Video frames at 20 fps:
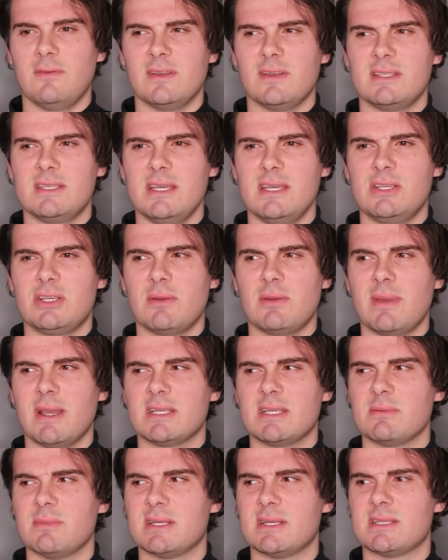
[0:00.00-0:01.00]
teacher makes a
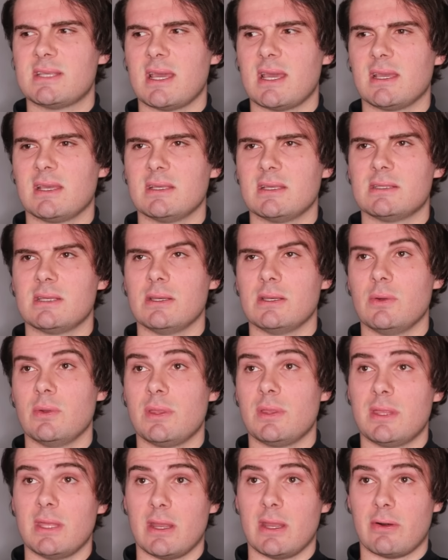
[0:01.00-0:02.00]
mistake, it's a new
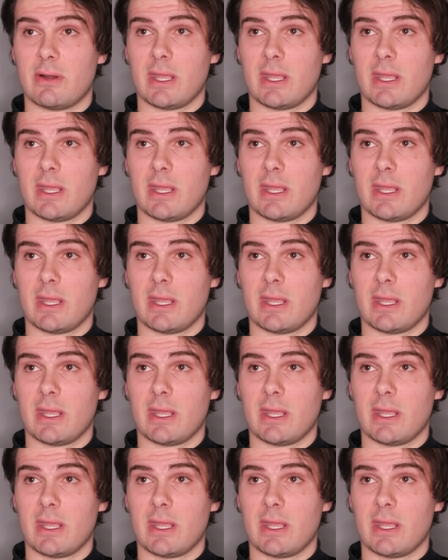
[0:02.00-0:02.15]
theory.